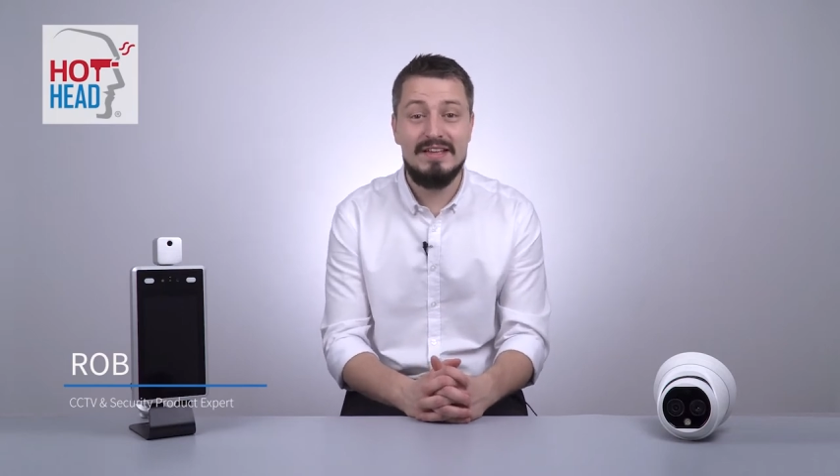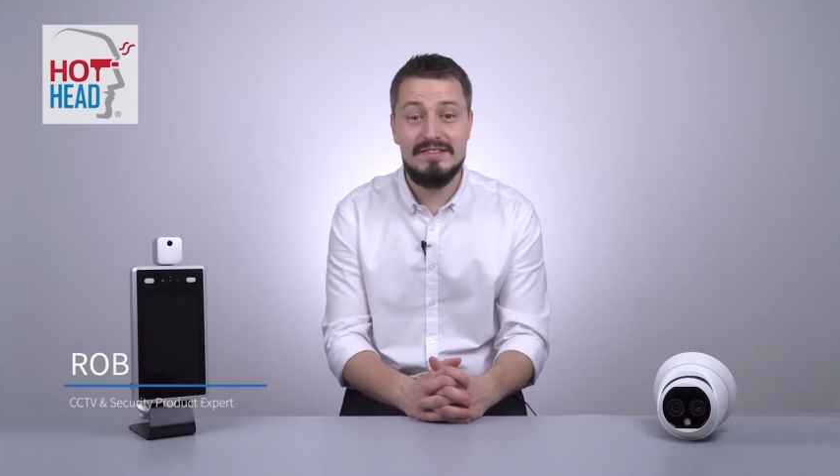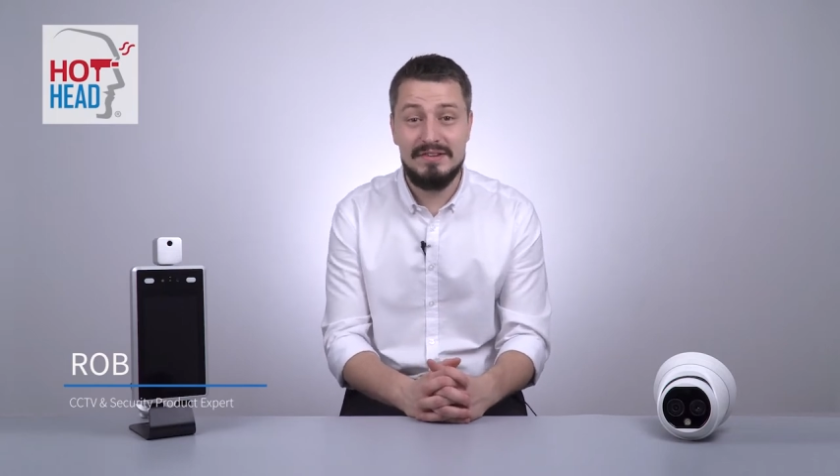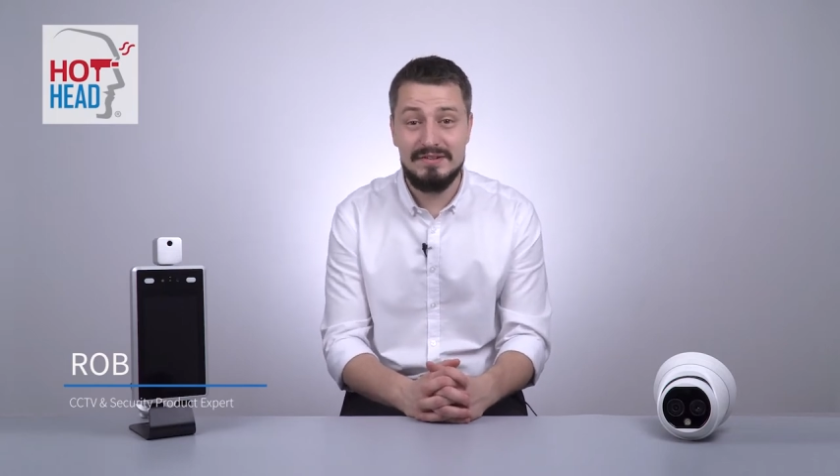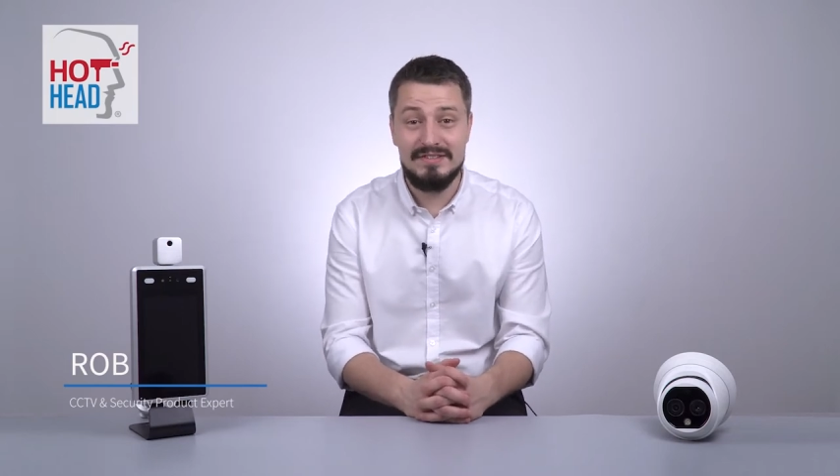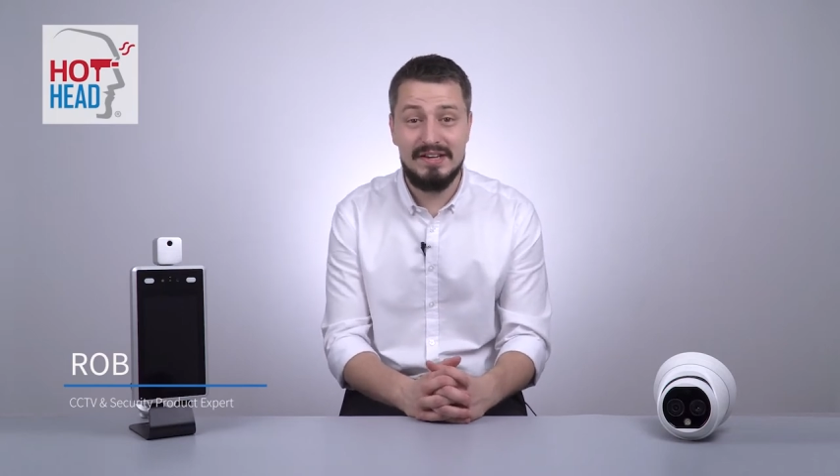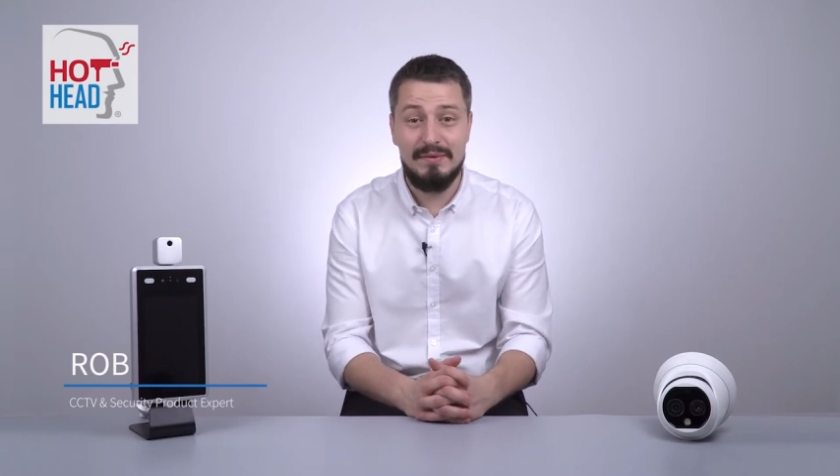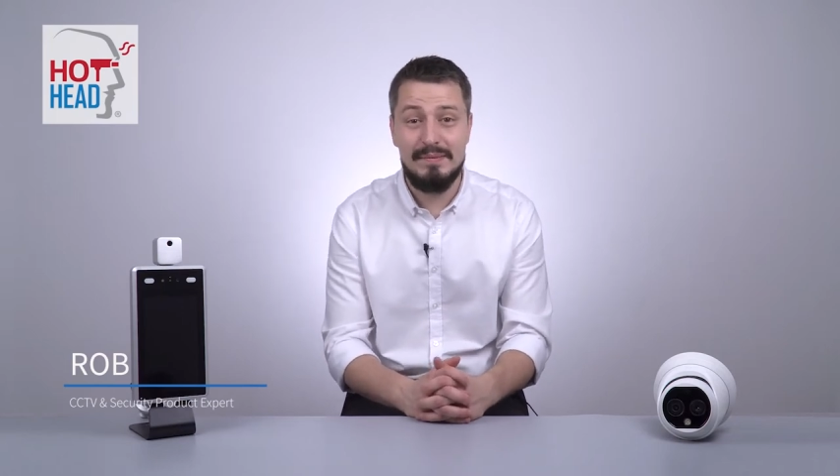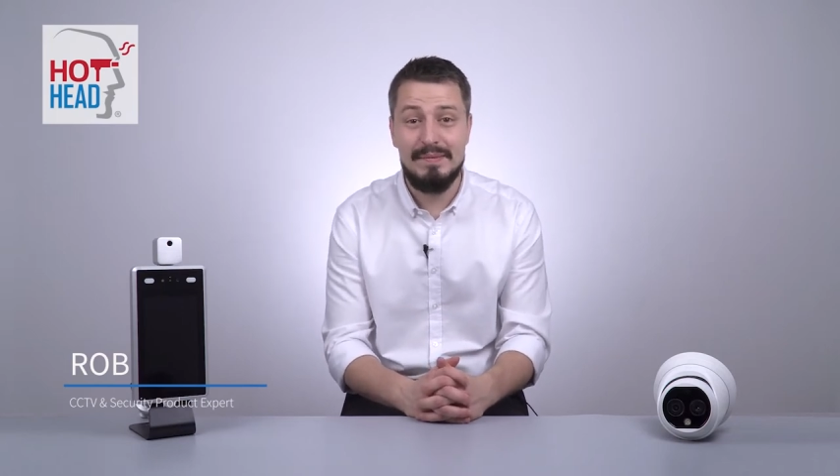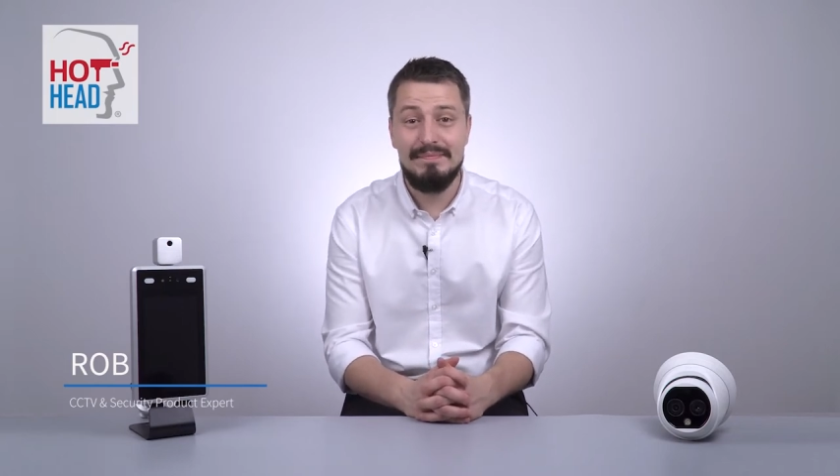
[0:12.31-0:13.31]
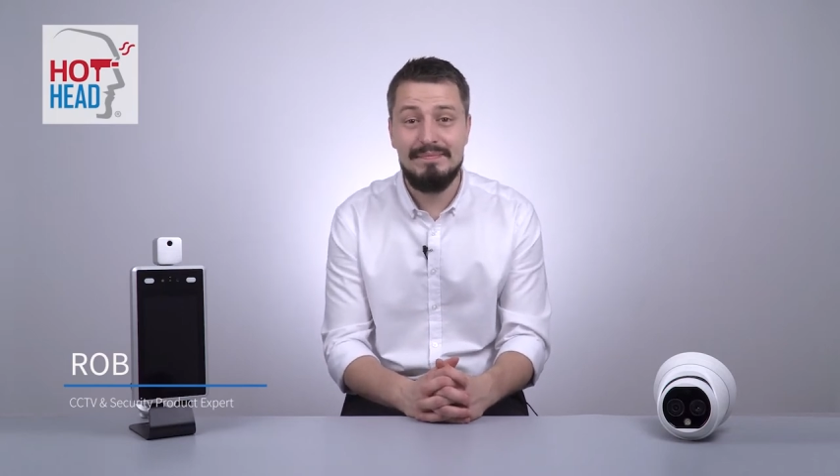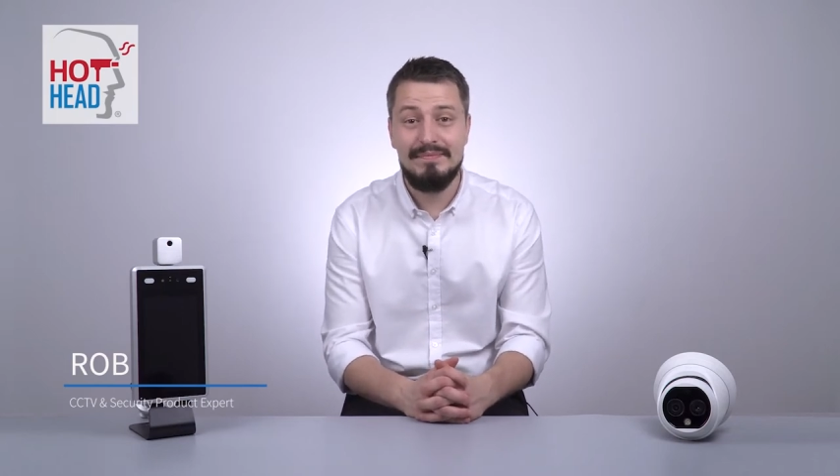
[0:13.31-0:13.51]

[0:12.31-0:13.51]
and security equipment.